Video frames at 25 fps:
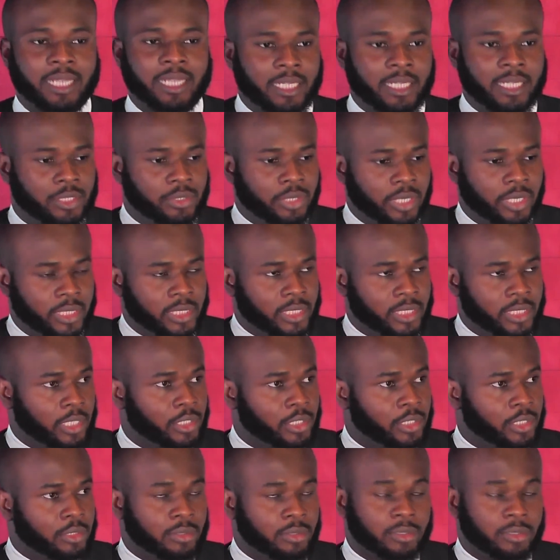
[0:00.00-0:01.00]
that
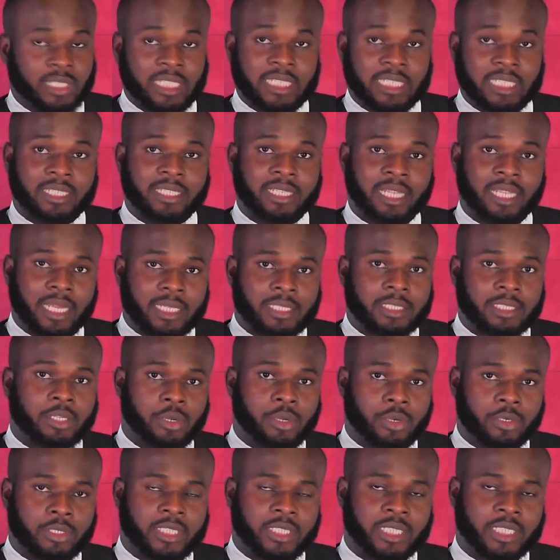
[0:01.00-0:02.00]
transaction, in that
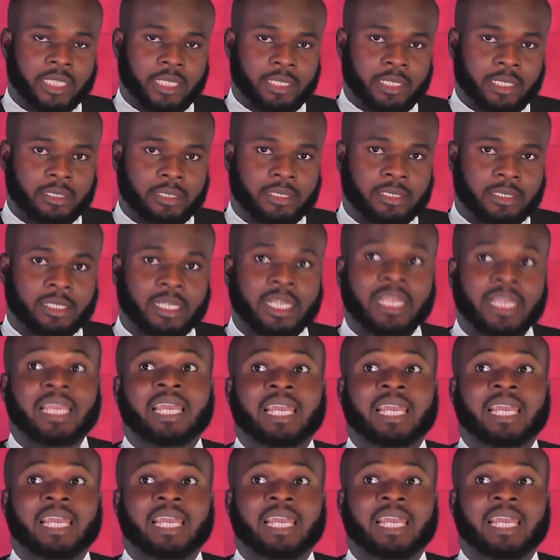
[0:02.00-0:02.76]
court case,